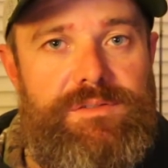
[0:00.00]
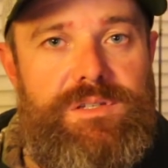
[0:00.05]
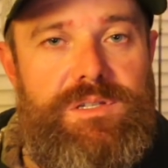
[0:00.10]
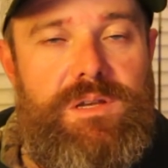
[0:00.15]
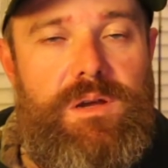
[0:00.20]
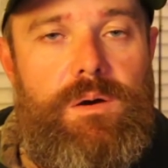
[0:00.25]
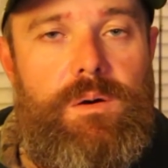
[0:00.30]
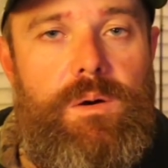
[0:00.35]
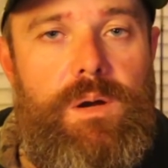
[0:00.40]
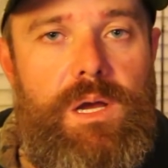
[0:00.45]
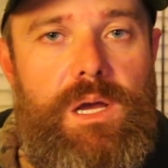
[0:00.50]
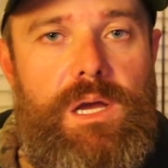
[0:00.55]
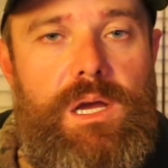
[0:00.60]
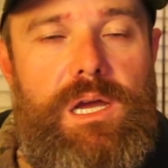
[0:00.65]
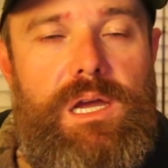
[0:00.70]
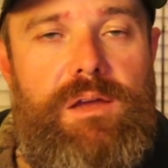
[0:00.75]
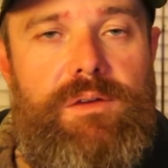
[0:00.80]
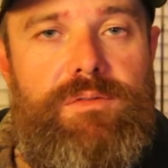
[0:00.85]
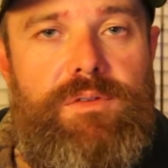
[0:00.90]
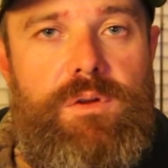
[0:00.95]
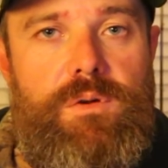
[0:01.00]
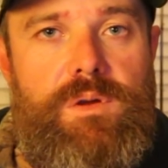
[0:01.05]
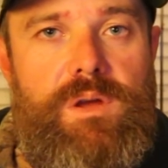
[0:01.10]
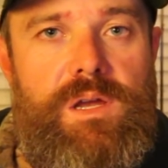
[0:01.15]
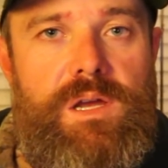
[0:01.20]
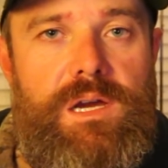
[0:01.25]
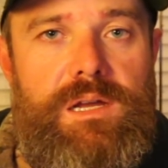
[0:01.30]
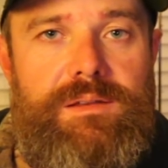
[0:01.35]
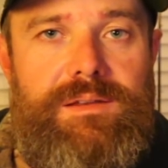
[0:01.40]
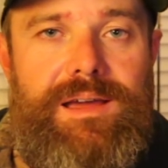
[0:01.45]
So if you
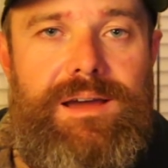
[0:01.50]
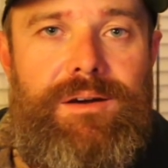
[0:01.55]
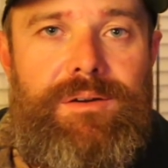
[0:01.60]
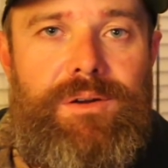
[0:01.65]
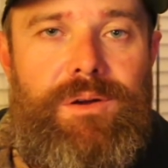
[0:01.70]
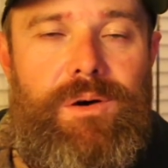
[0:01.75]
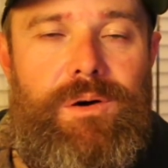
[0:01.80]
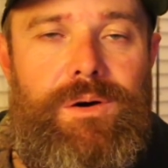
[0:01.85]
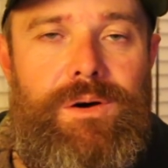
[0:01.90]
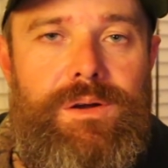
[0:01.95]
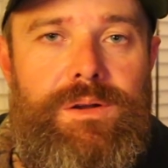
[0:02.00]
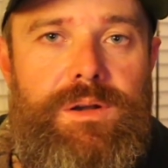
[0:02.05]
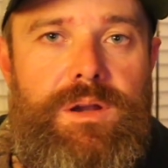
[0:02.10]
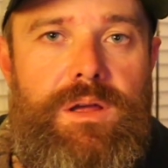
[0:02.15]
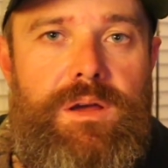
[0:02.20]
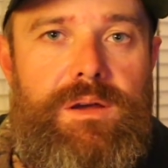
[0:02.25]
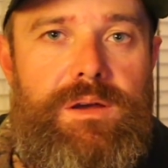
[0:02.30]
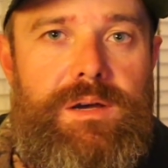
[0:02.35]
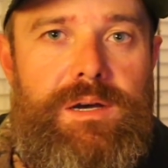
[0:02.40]
can cut down on